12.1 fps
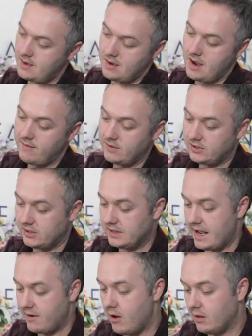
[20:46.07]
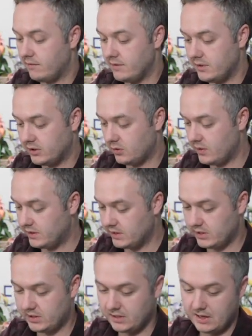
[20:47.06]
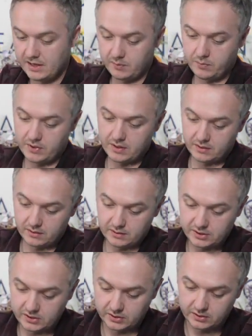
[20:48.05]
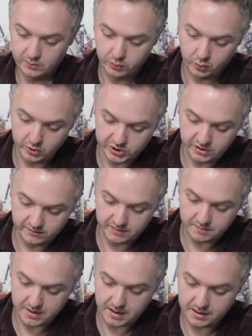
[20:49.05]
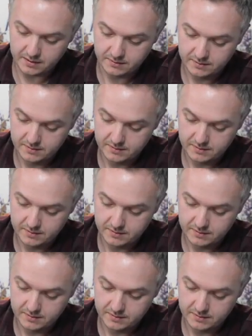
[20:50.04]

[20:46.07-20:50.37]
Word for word: Obviously not all of it is going to stick, but at least a good portion of it may.